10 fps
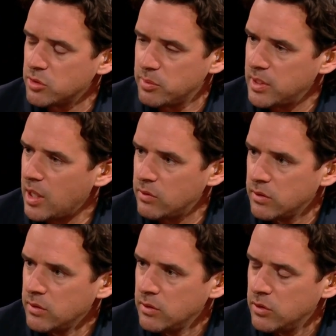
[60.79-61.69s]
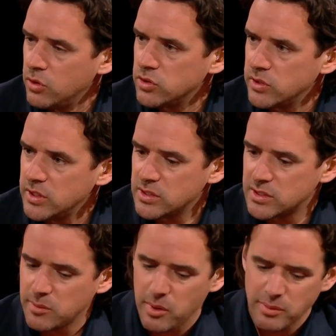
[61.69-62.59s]
going to be out, Ozil needs
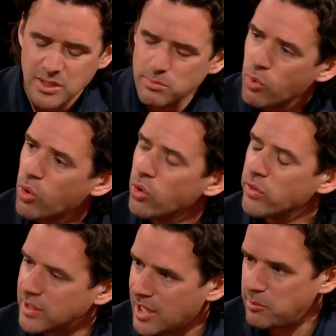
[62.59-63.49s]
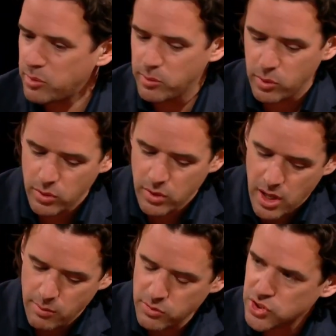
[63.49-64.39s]
to step up. He's more than capable,
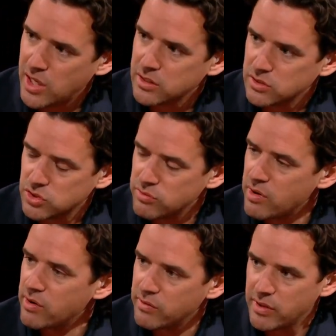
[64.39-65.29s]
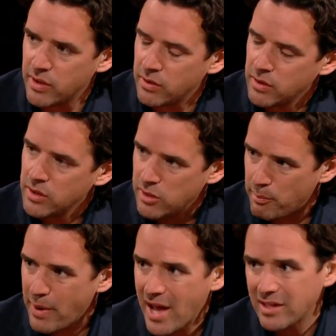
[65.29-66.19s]
and with Xhaka and Torreira there,
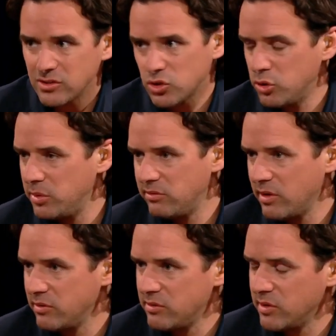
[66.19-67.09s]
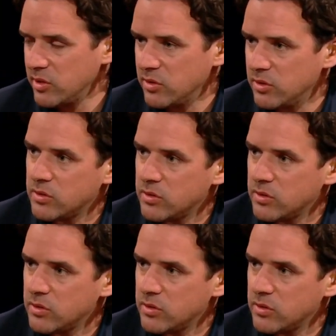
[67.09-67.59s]
the balance could be very, very good.